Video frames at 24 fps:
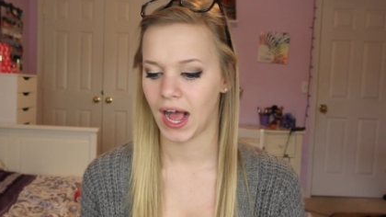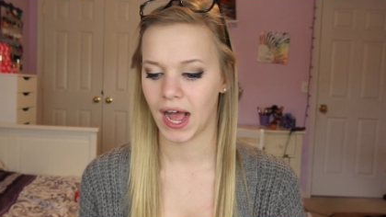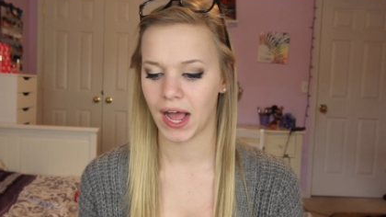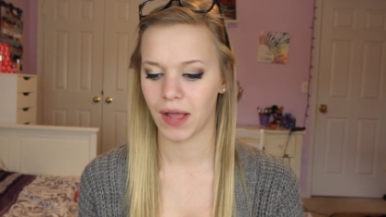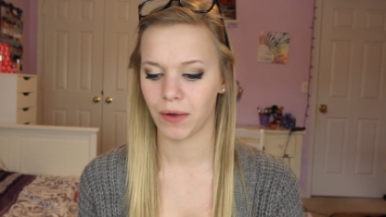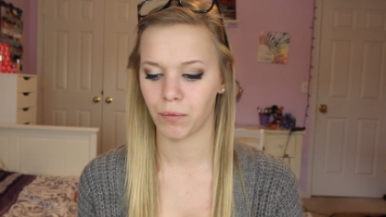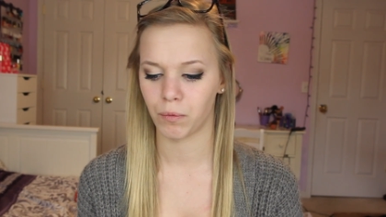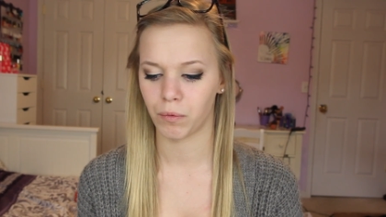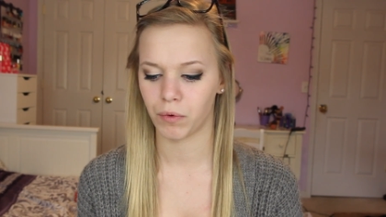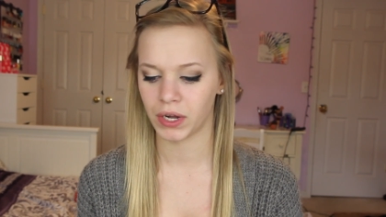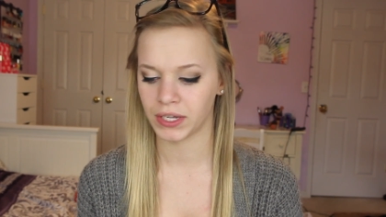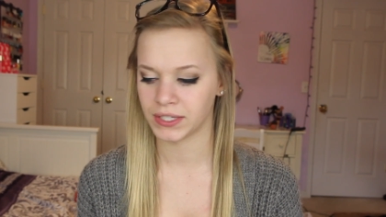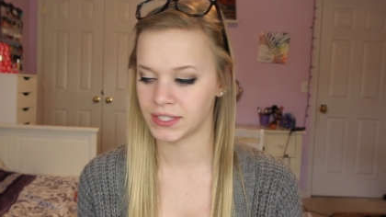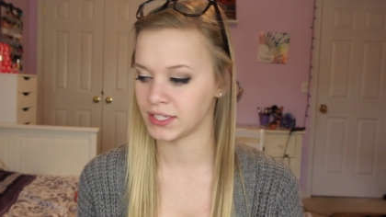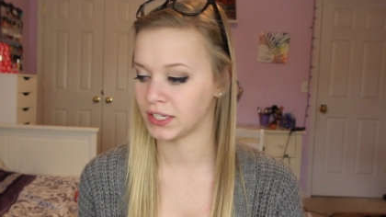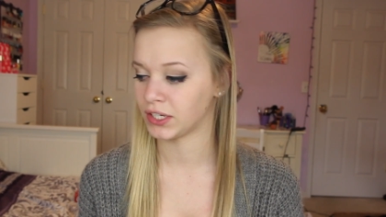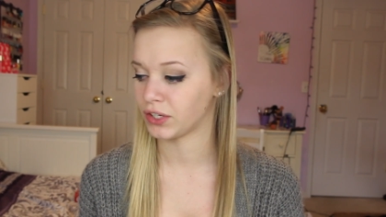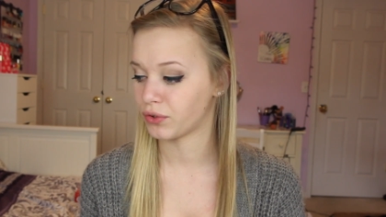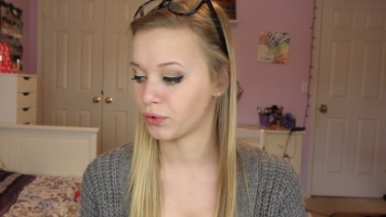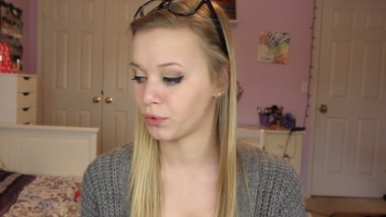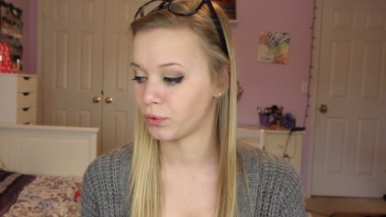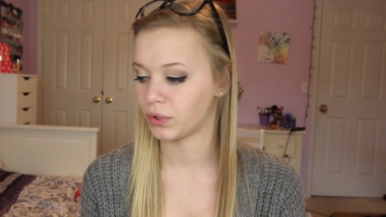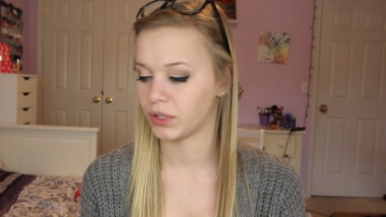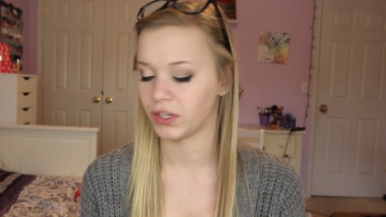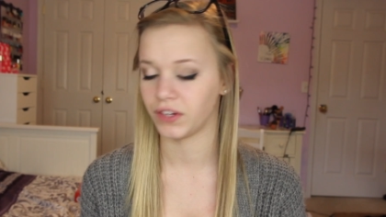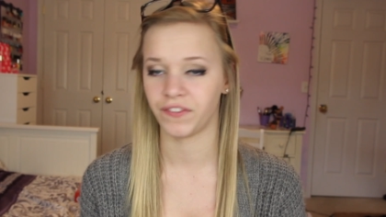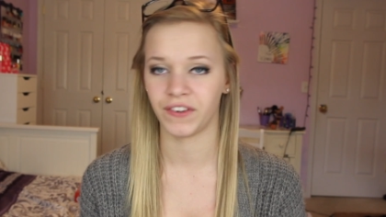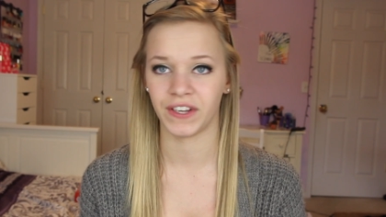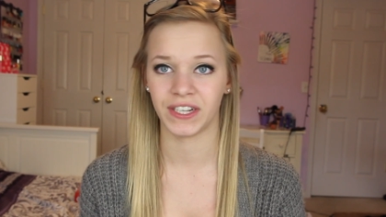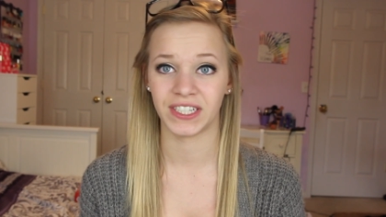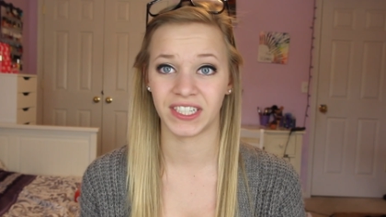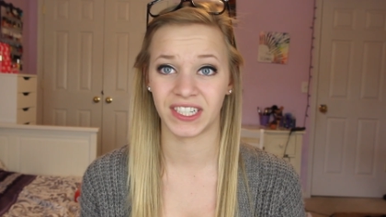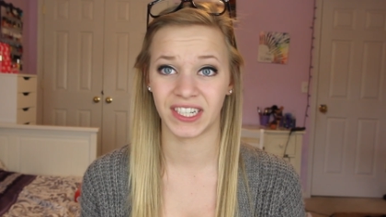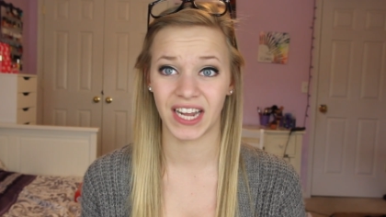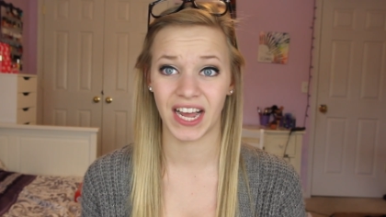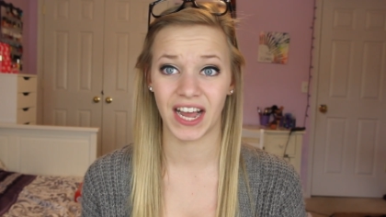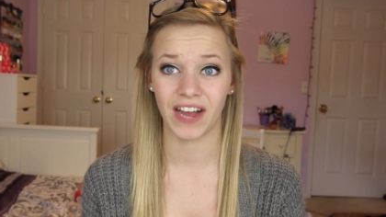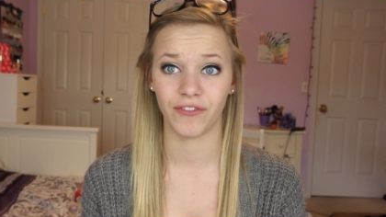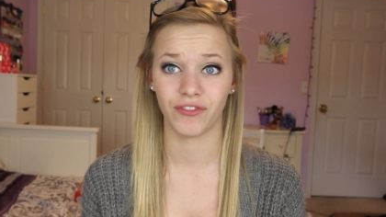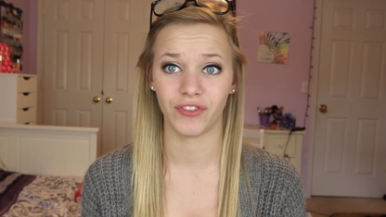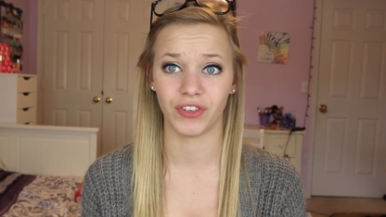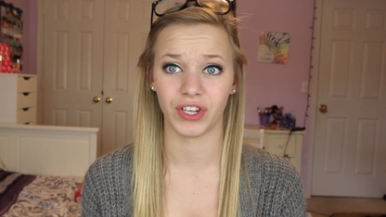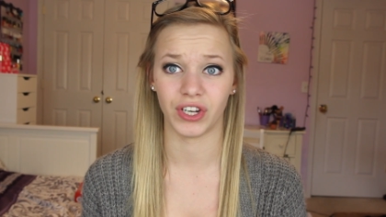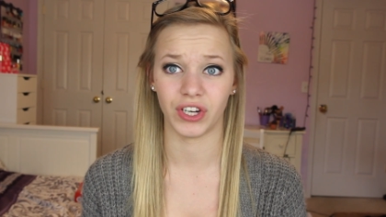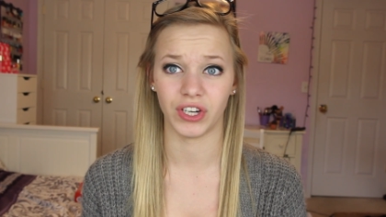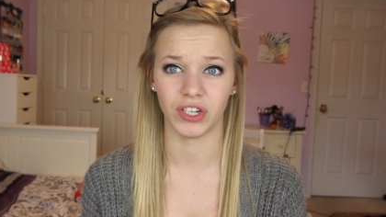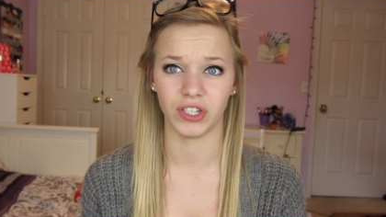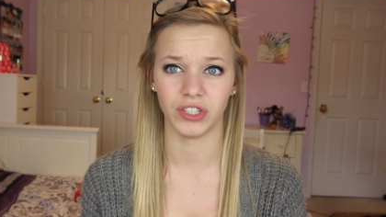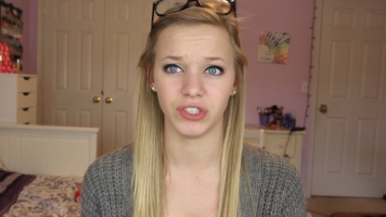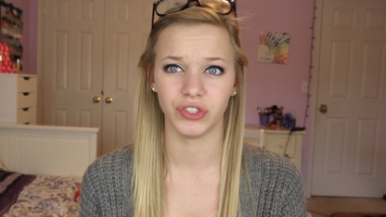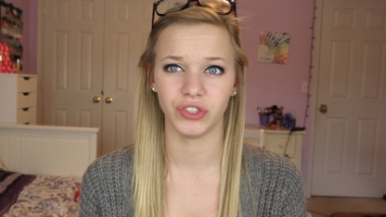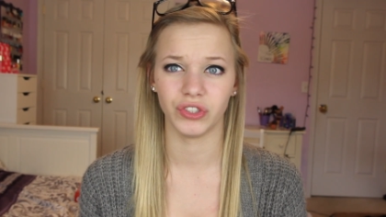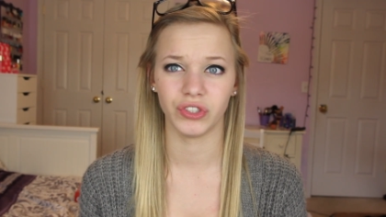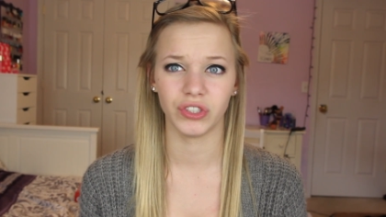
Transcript: I wasn't cool if I didn't have the